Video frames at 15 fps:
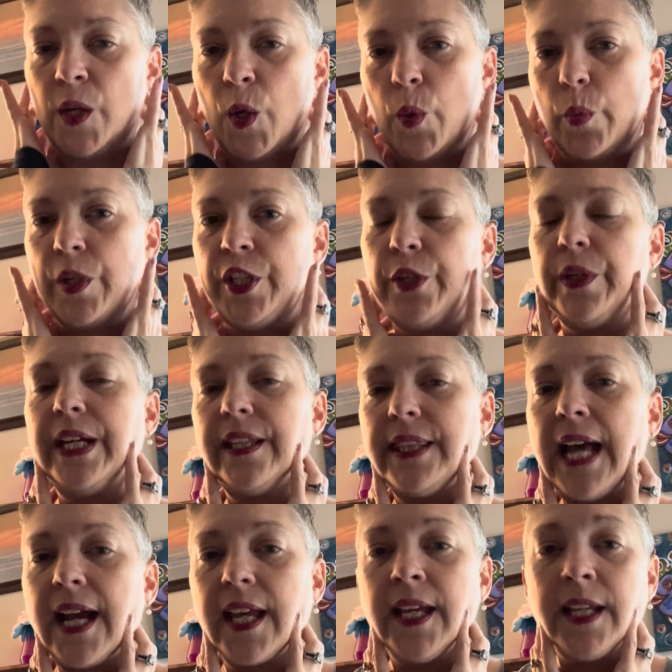when you get
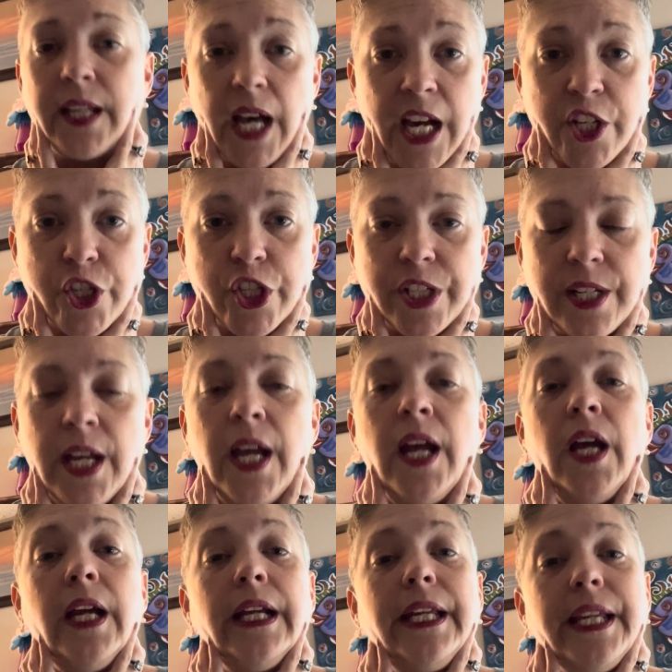that concussion,
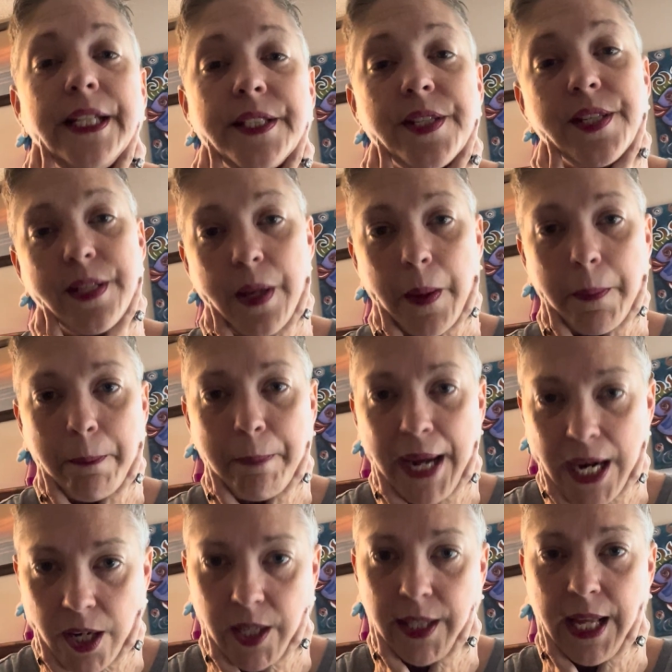gets
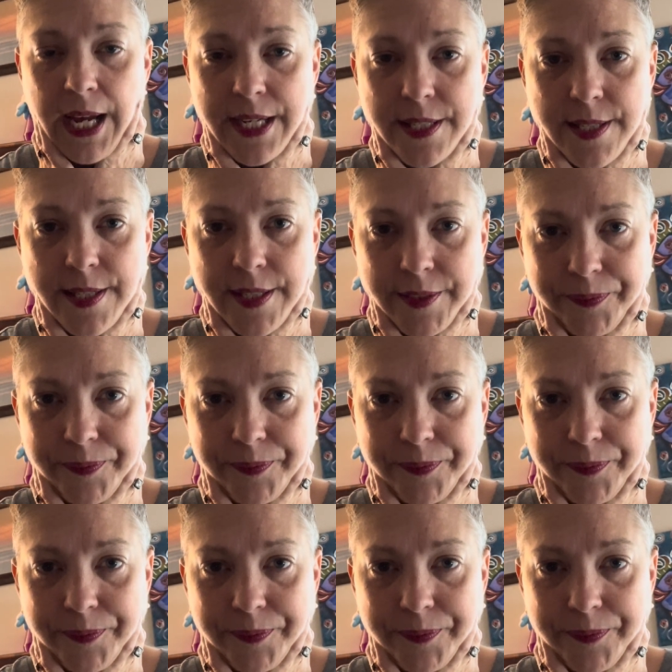paralyzed.